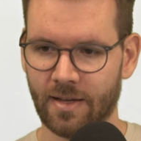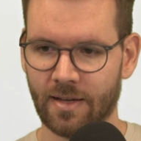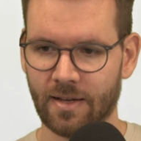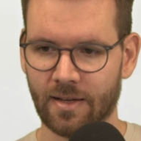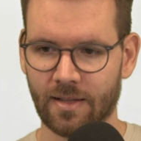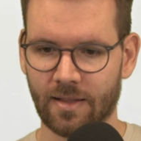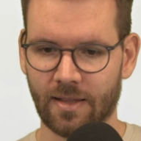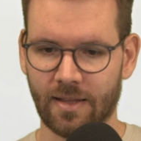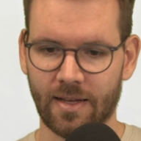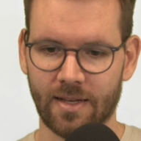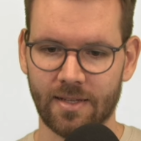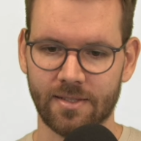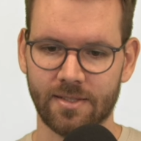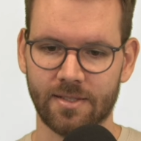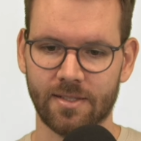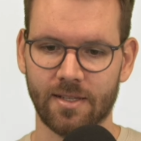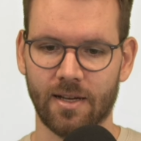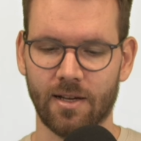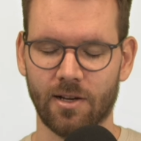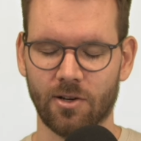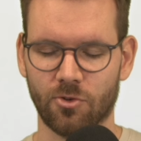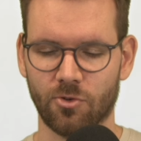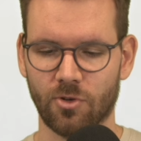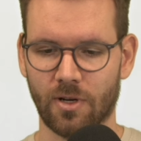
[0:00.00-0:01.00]
Class
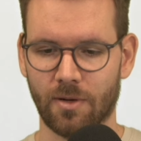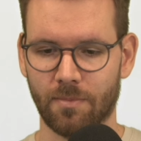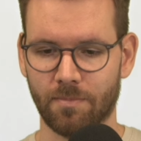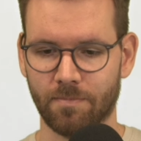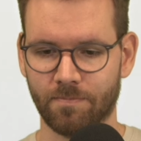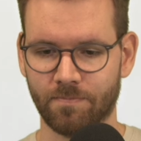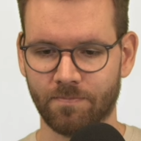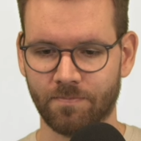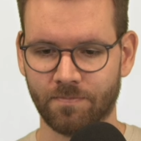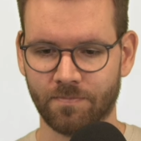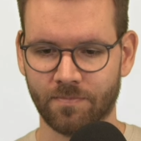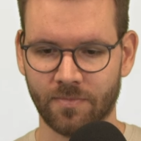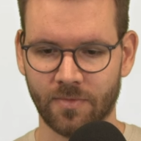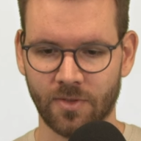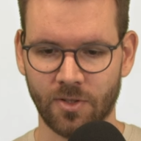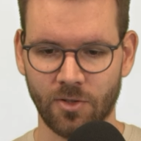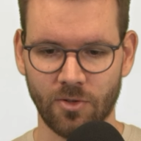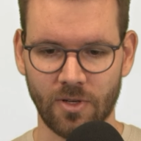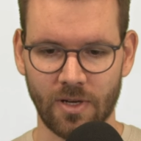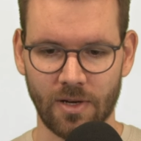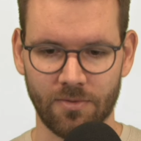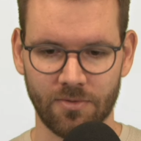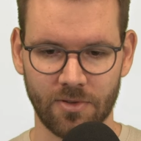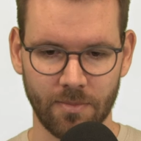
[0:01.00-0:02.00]
diagram. You
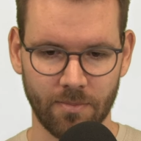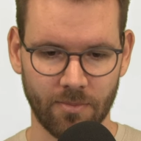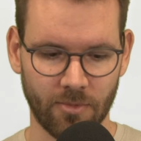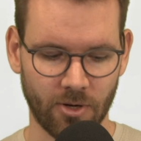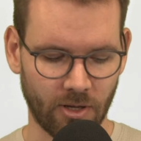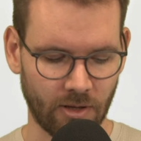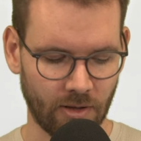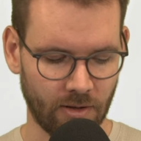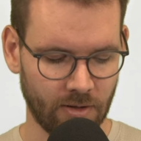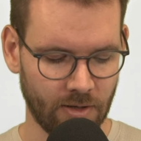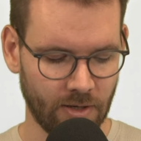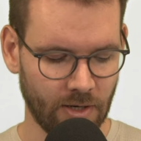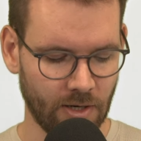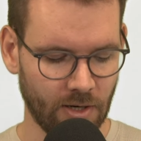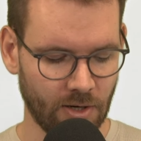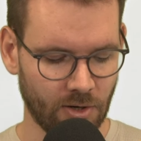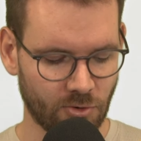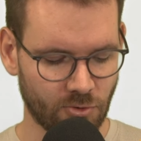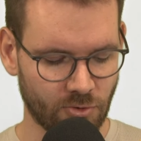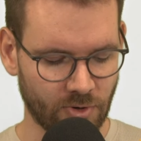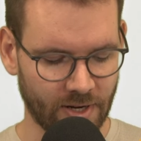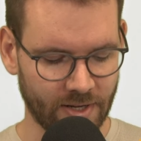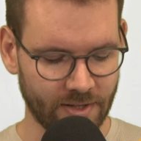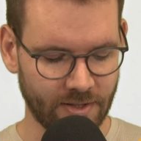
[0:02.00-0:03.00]
have the model
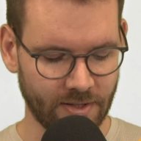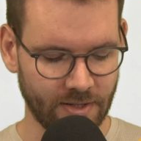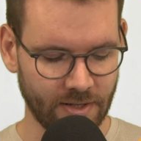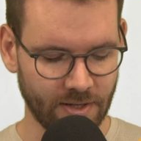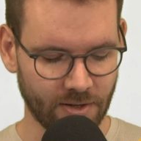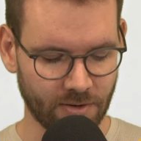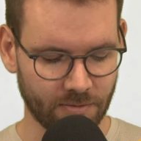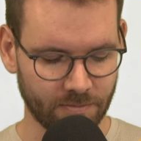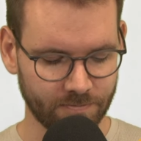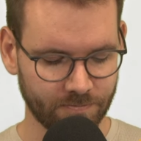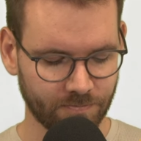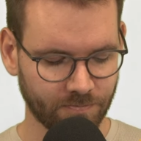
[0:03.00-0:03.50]
right here.